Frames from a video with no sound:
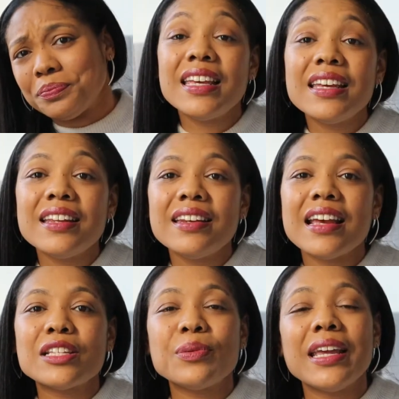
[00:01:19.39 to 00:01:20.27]
Then,
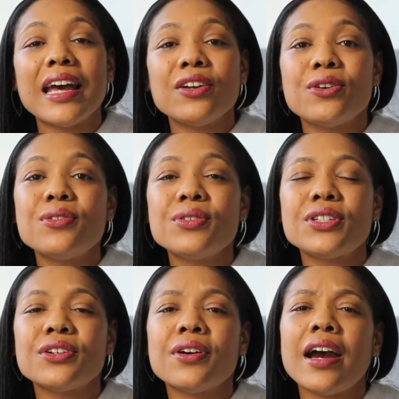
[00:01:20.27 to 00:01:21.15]
as we got
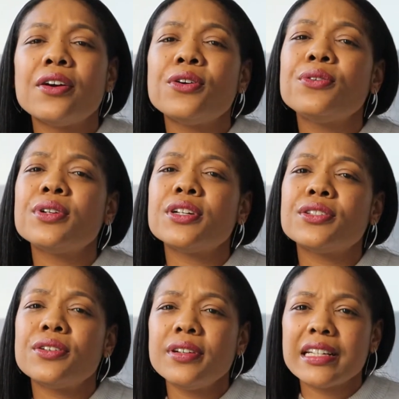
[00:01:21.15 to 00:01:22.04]
older, our own
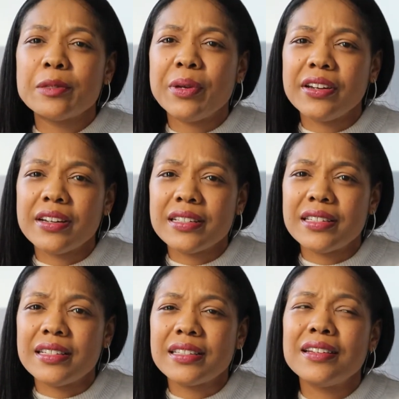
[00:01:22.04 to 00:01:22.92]
adult
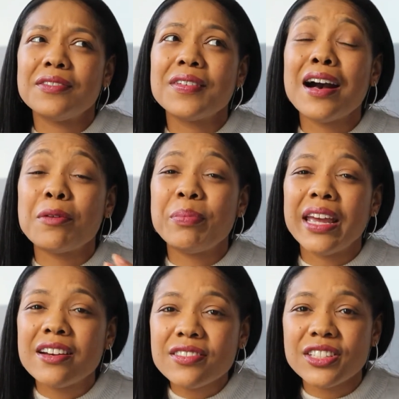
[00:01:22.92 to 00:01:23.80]
experiences could have
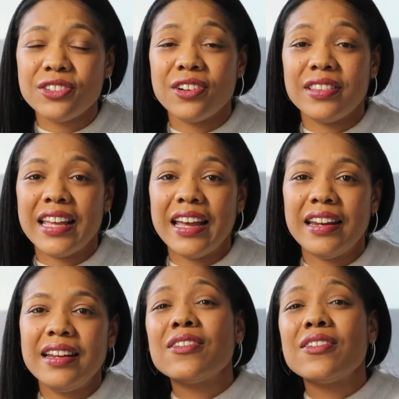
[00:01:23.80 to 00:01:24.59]
compounded on that,